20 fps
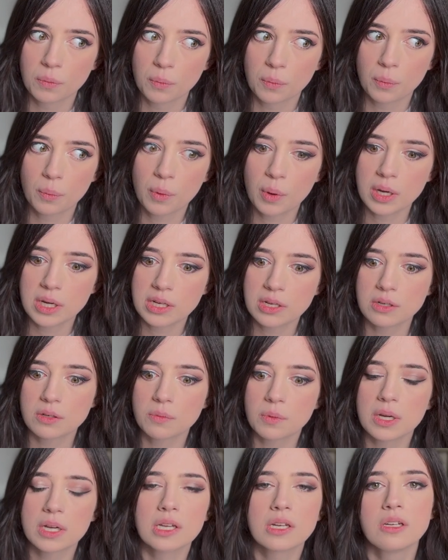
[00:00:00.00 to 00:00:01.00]

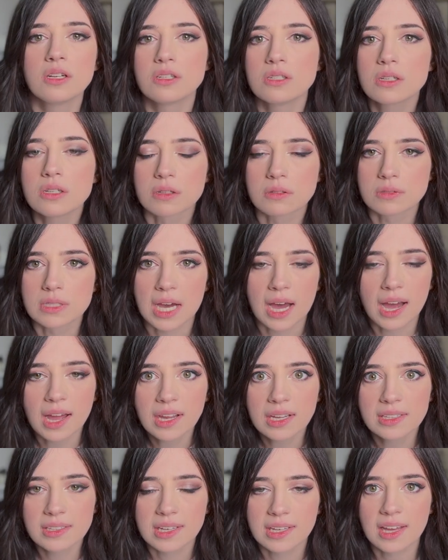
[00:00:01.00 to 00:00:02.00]
What can you do?
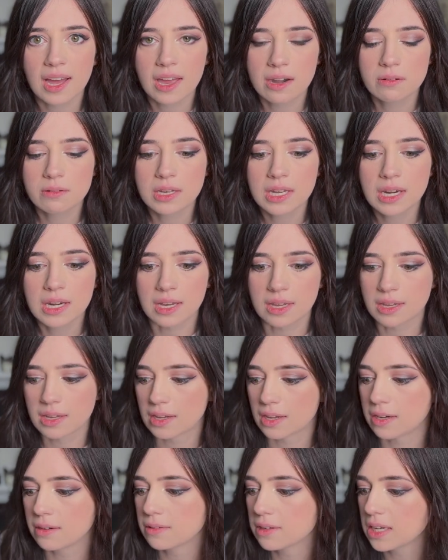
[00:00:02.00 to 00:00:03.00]
Die? Like, I don't get it.
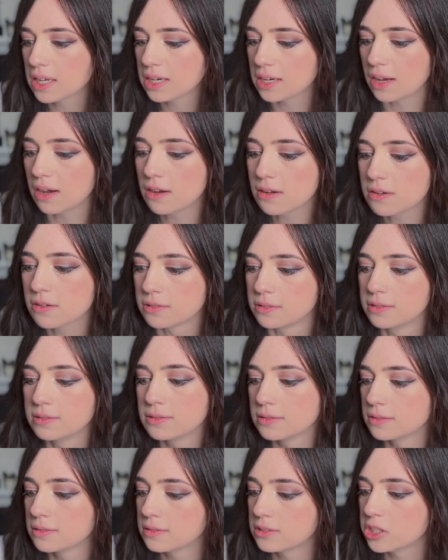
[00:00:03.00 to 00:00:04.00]
I don't get it. Uncle,
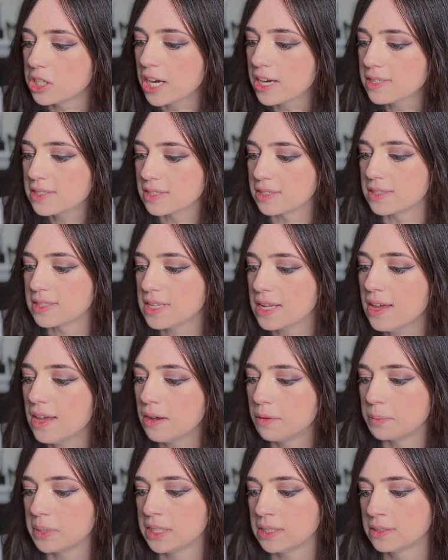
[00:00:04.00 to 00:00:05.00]
Jason,
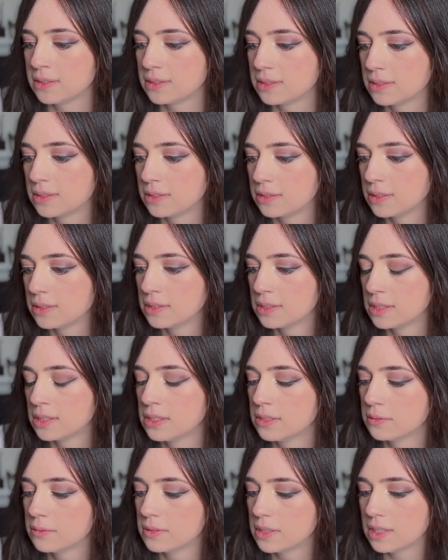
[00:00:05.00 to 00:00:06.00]
tell me.
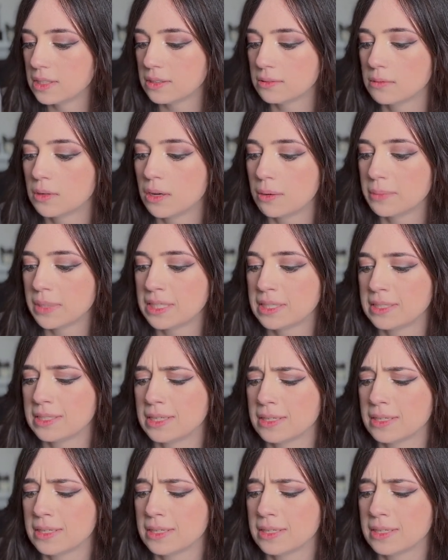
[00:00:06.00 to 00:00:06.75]
What do you want me to